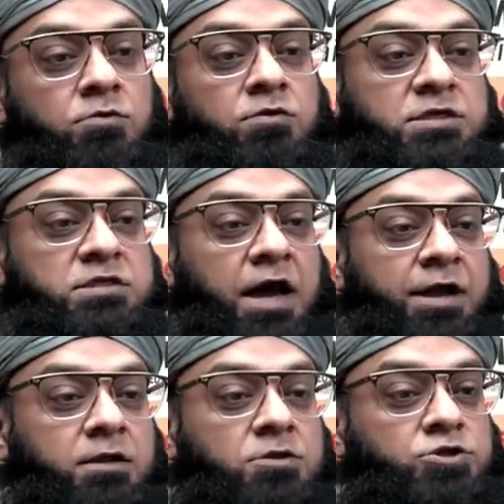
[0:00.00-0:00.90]
to
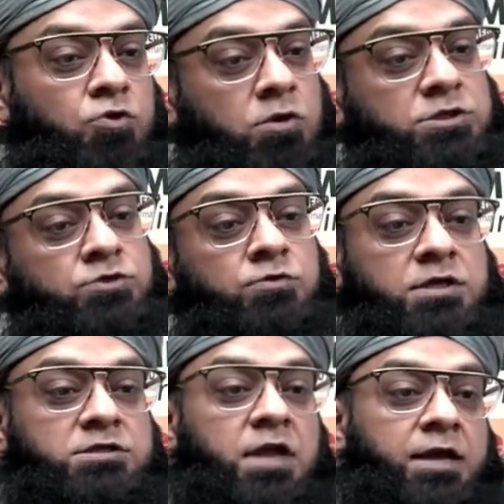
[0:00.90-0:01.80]
recite short
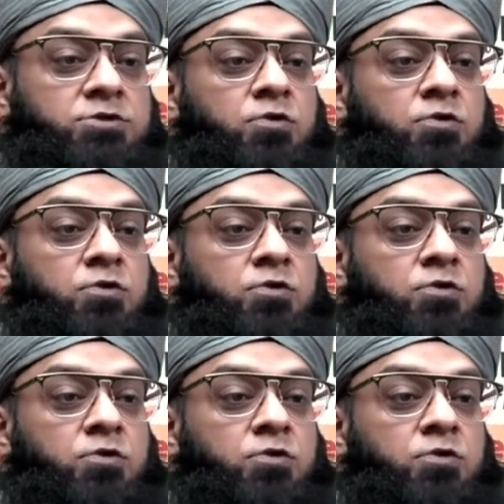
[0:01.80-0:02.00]
surahs like